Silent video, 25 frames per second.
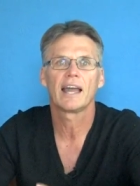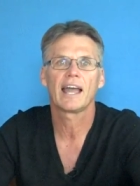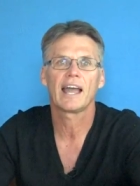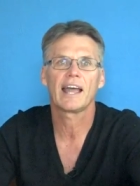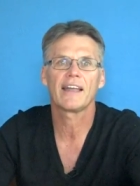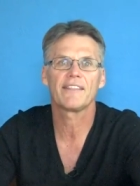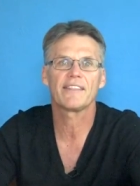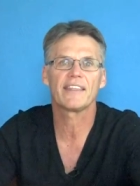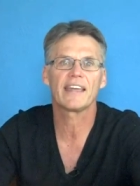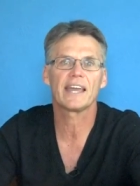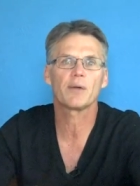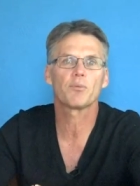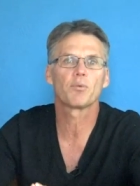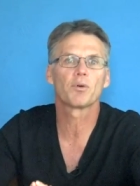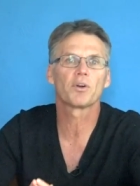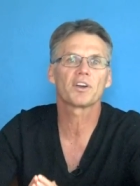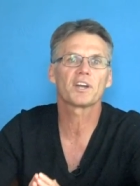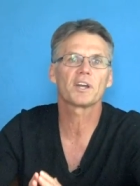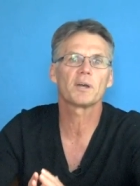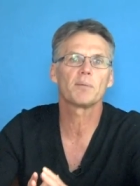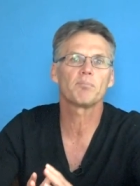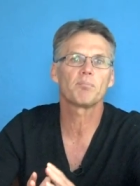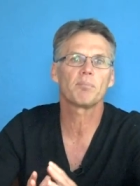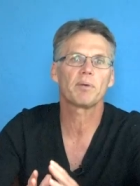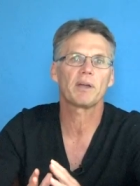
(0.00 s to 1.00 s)
and they were
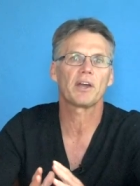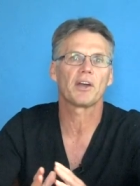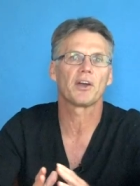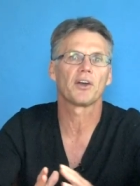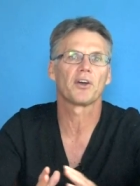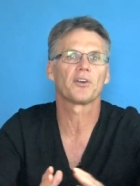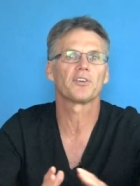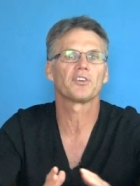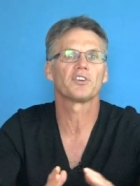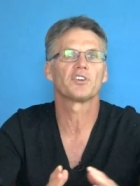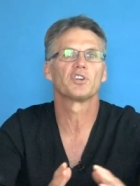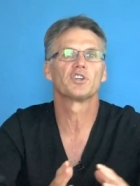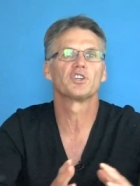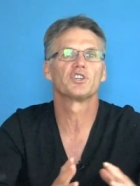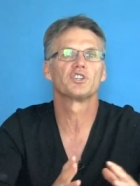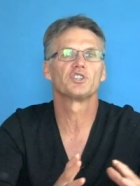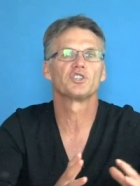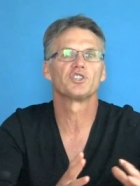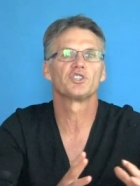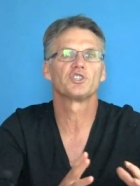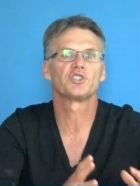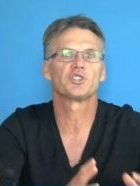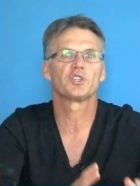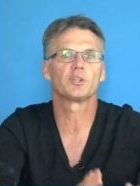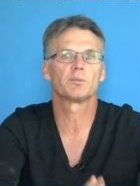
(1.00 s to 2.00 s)
compared
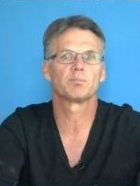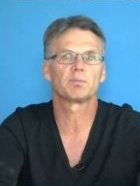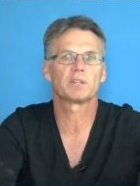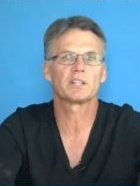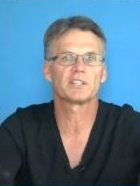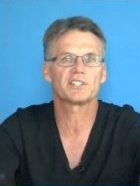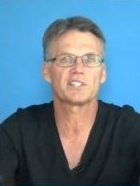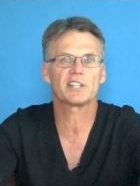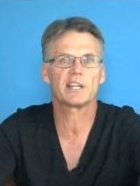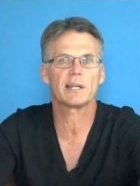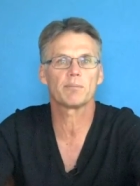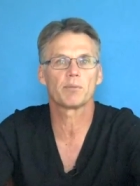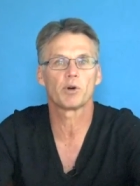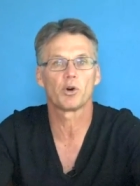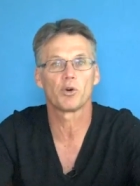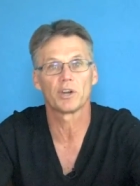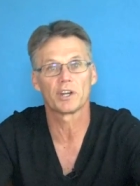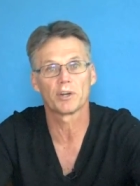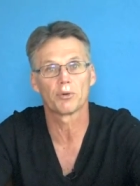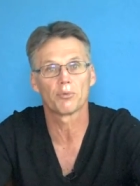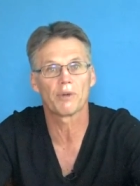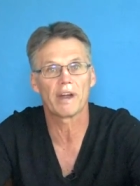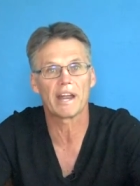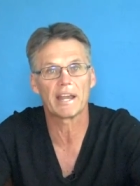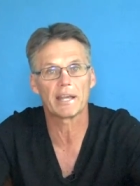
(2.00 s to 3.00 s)
to placebo
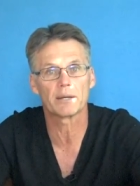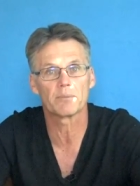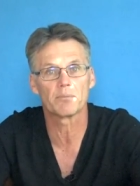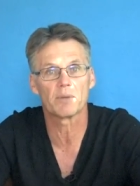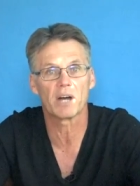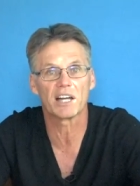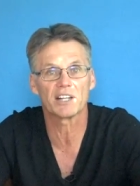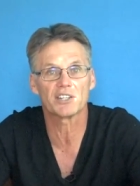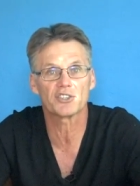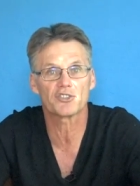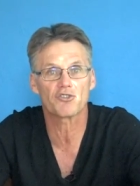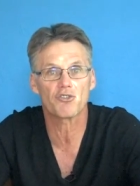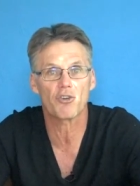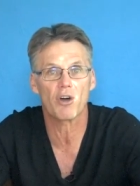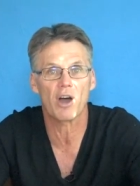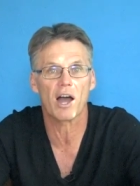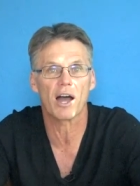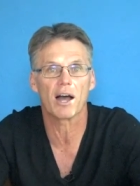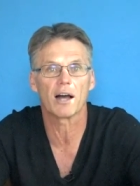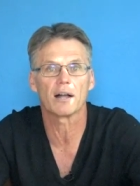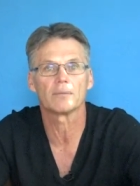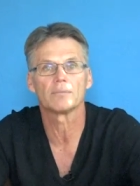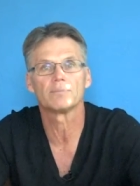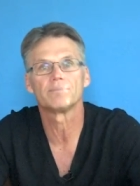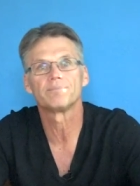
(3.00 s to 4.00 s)
in a randomized
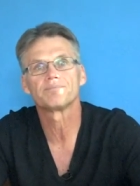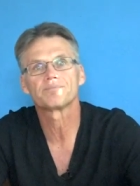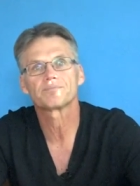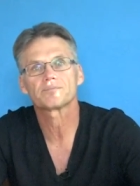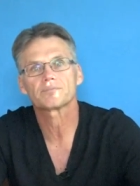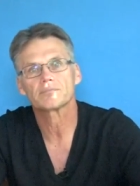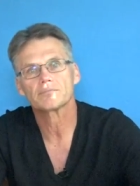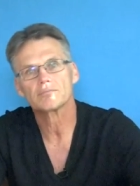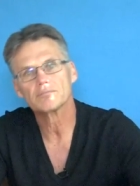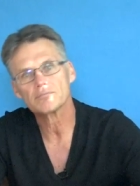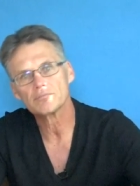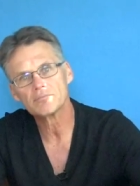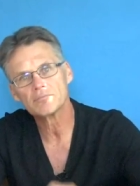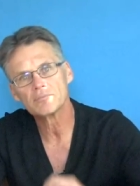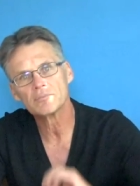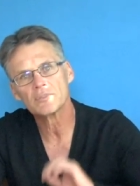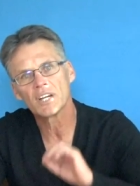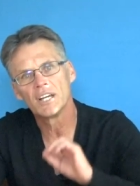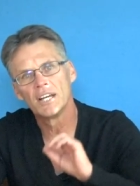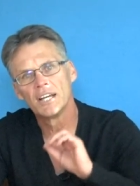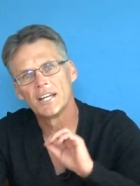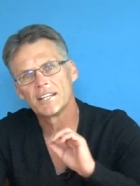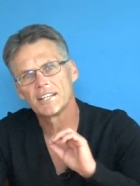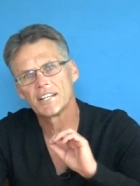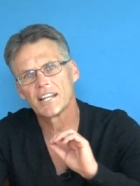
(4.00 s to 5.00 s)
trial.
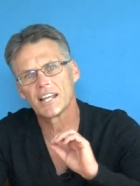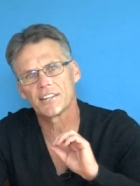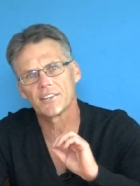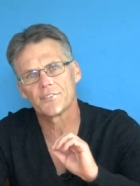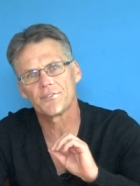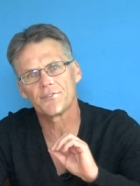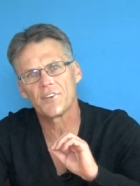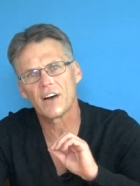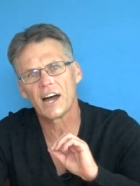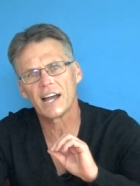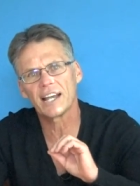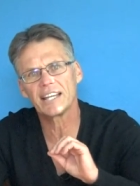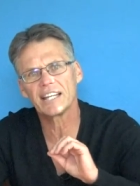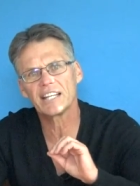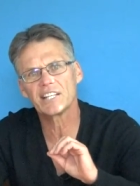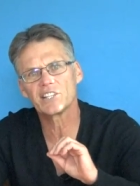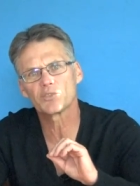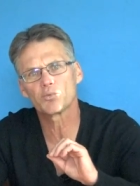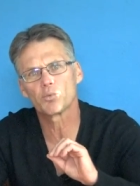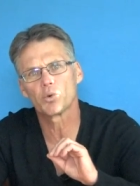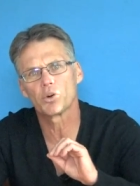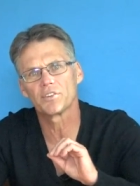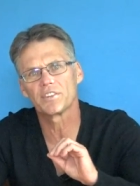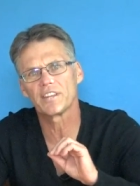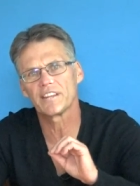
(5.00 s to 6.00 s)
Now, the findings
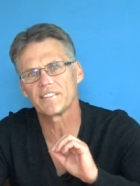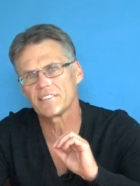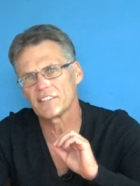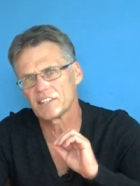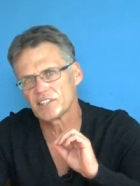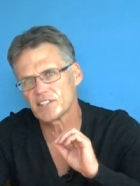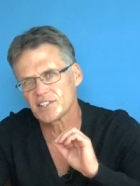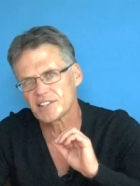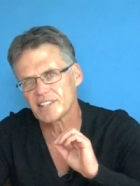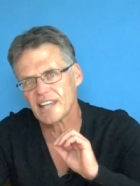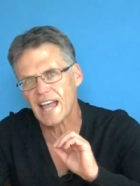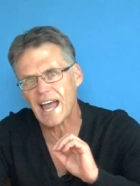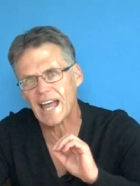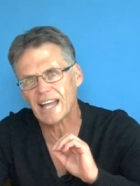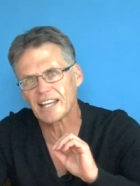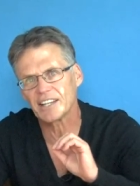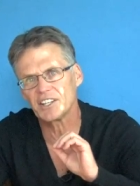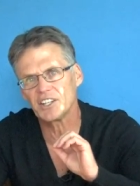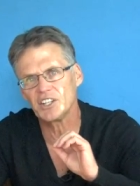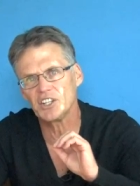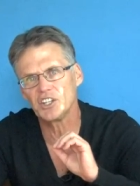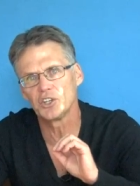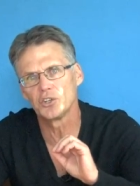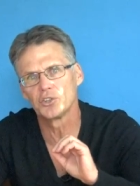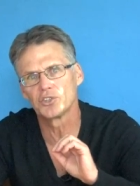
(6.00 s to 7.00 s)
were that the
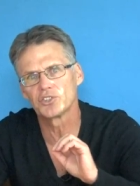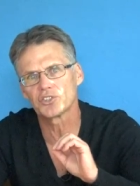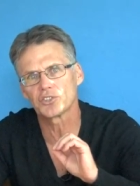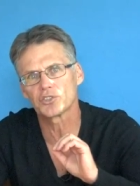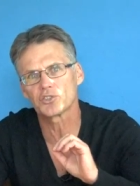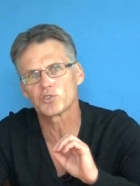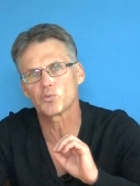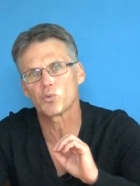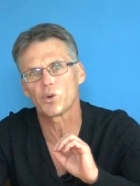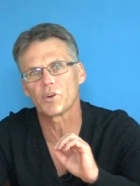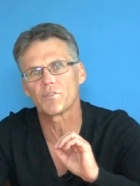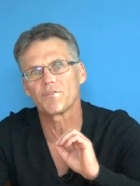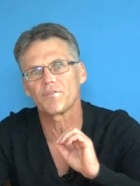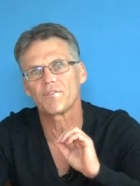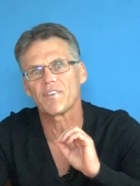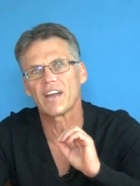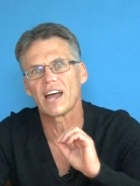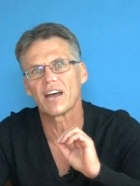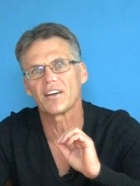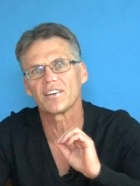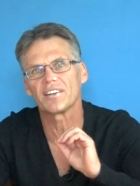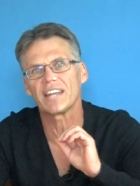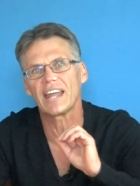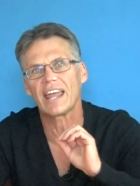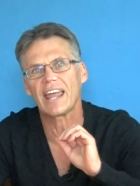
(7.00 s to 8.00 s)
statin users were
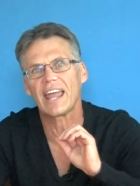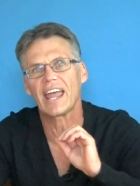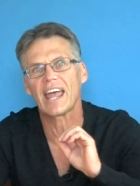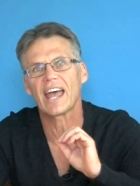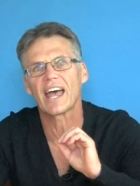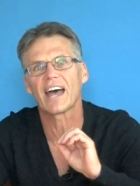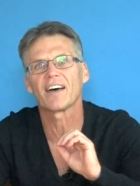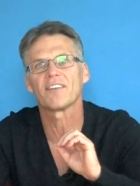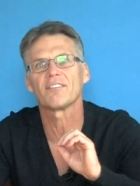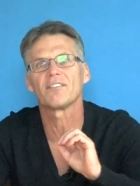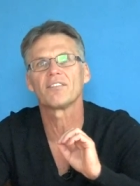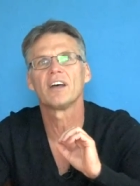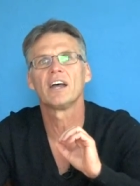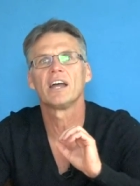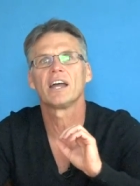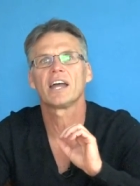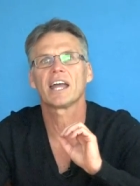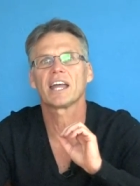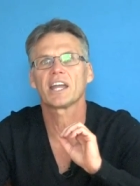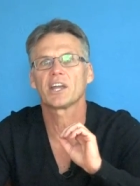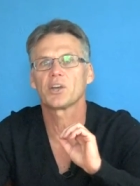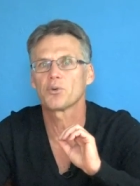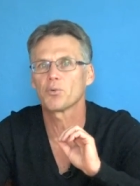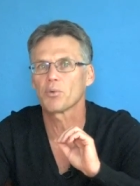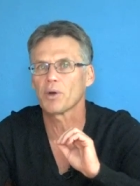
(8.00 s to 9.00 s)
found to have
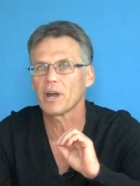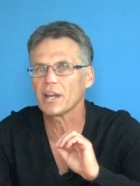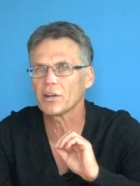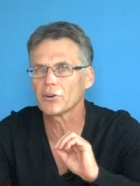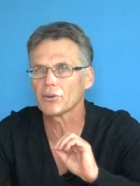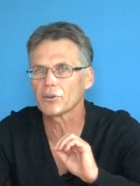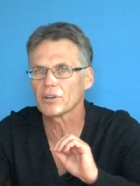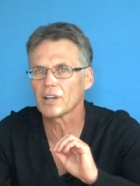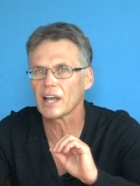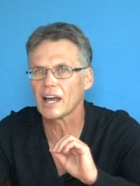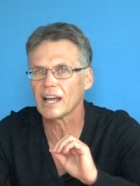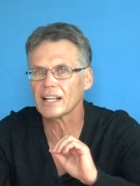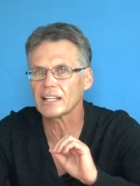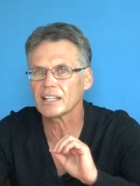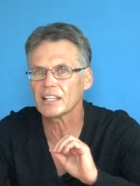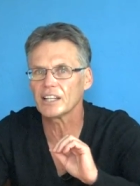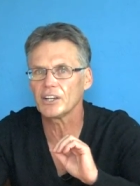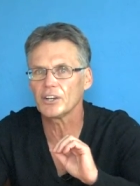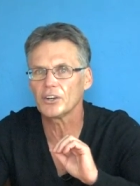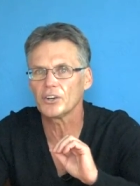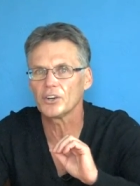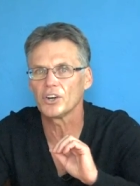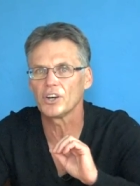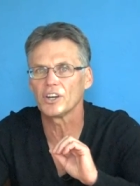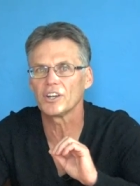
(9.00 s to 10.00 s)
a greater
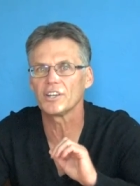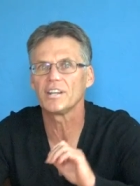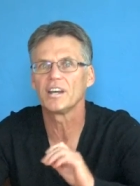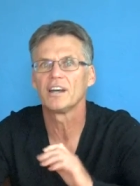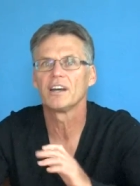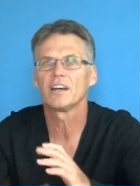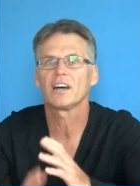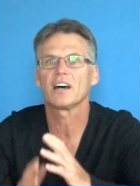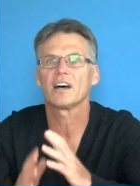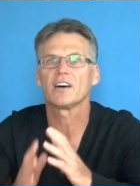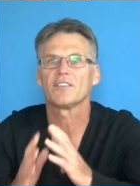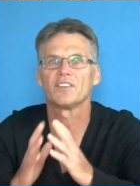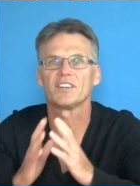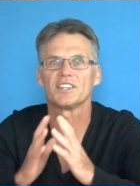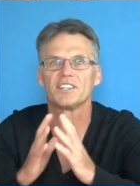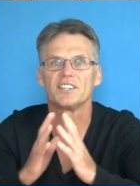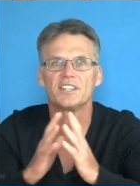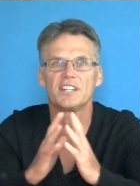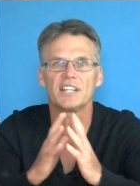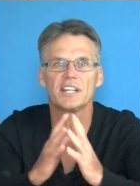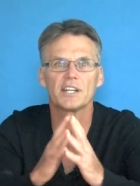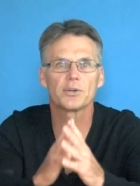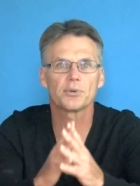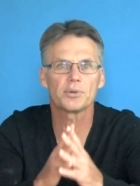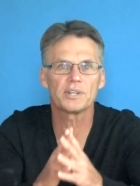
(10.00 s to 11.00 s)
likelihood of a
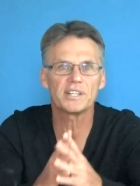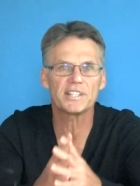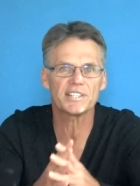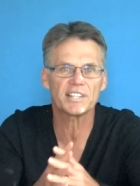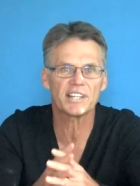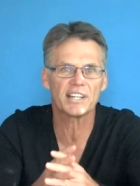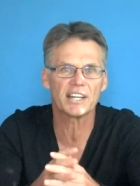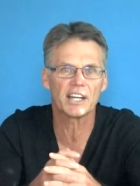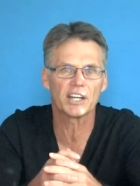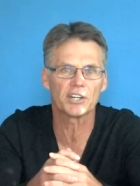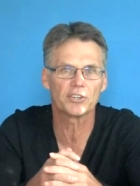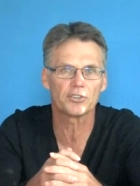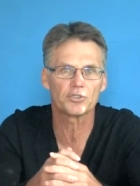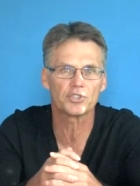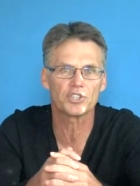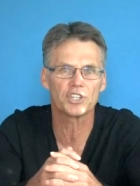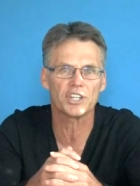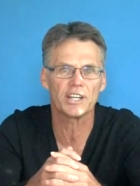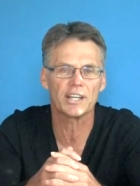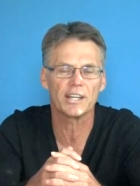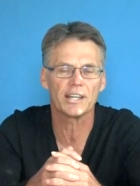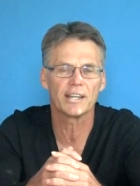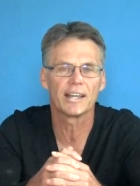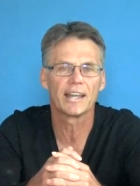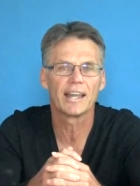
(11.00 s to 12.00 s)
decrease in
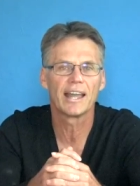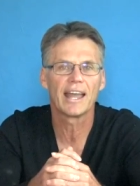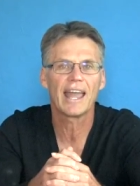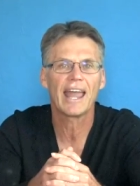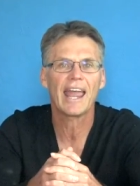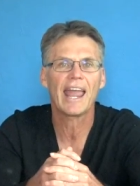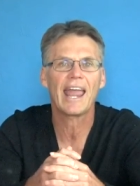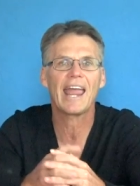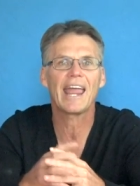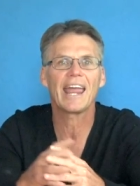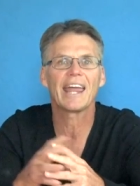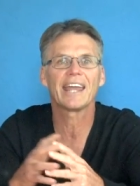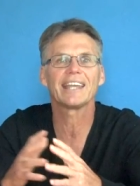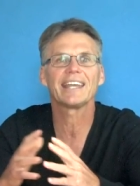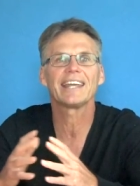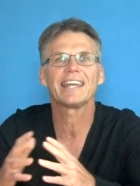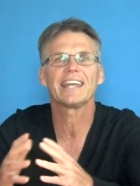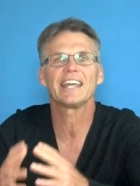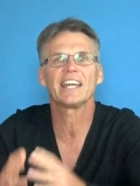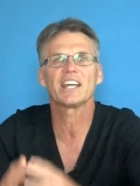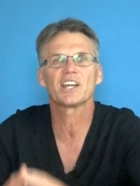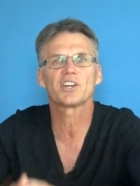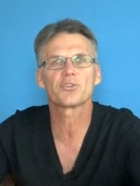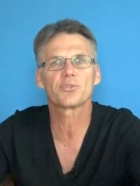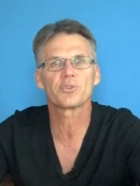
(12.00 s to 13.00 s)
energy and
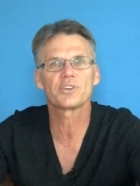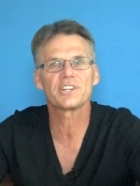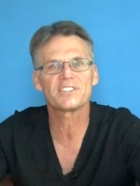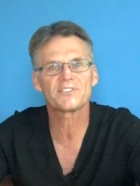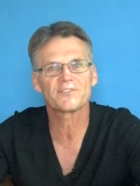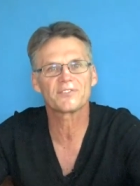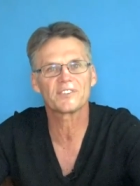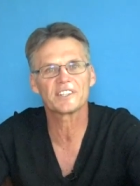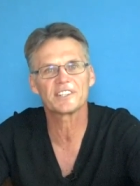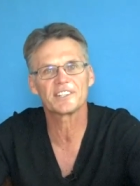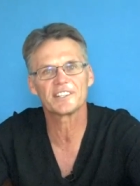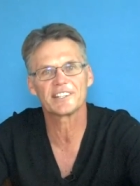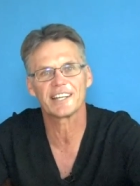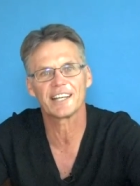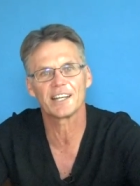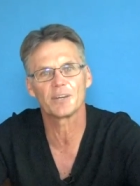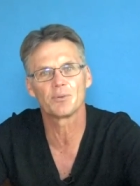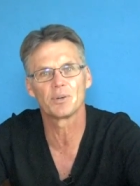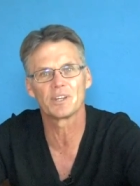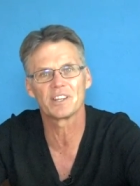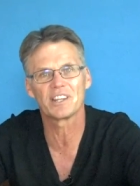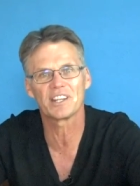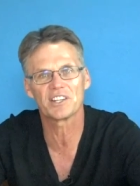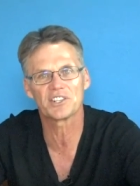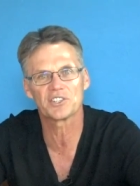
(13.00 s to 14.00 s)
increased fatigue
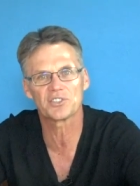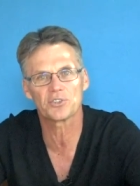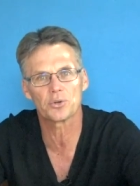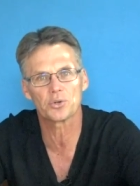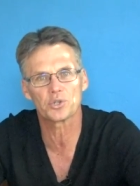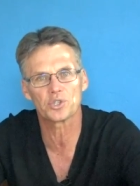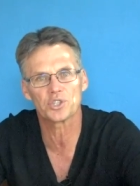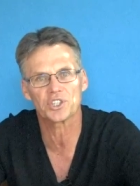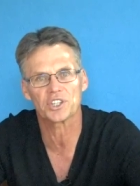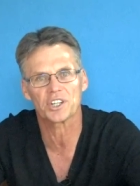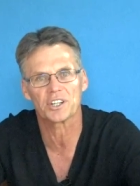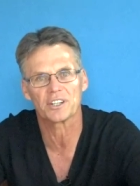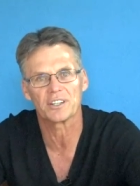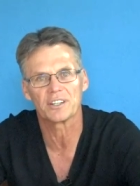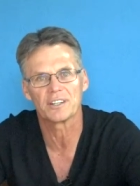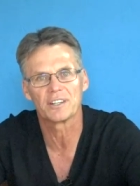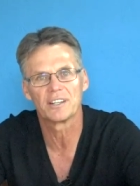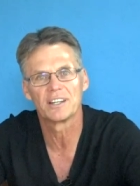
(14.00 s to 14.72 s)
with exertion